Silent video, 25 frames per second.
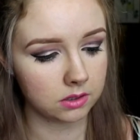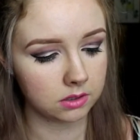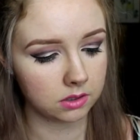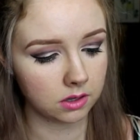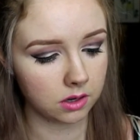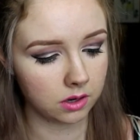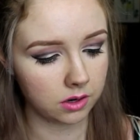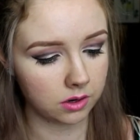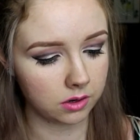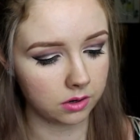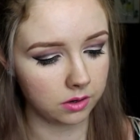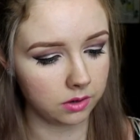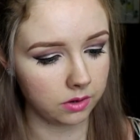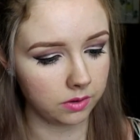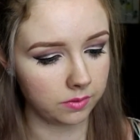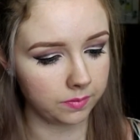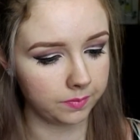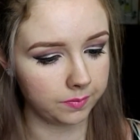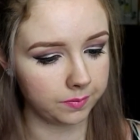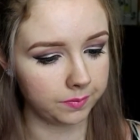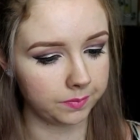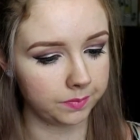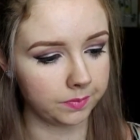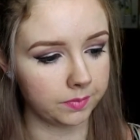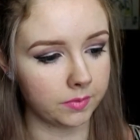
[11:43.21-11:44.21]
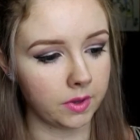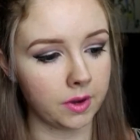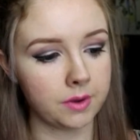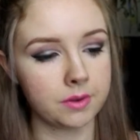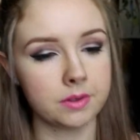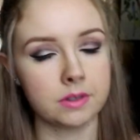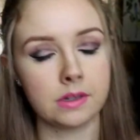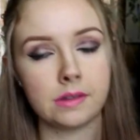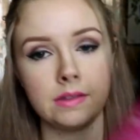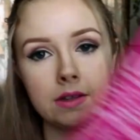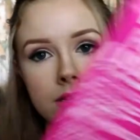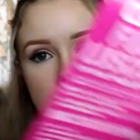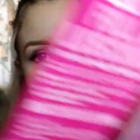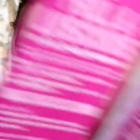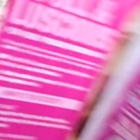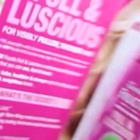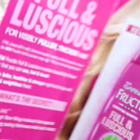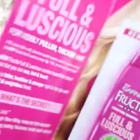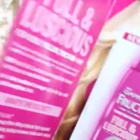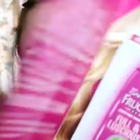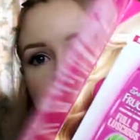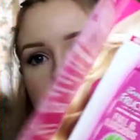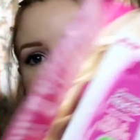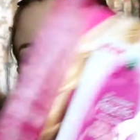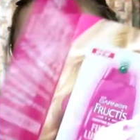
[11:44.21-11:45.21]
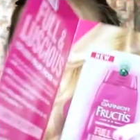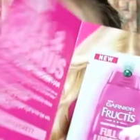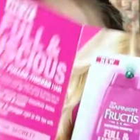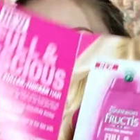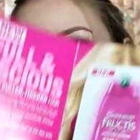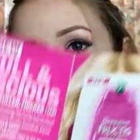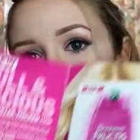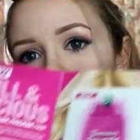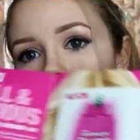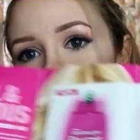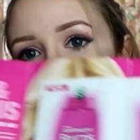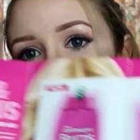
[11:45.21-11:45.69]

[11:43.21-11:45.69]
So those are the samples there,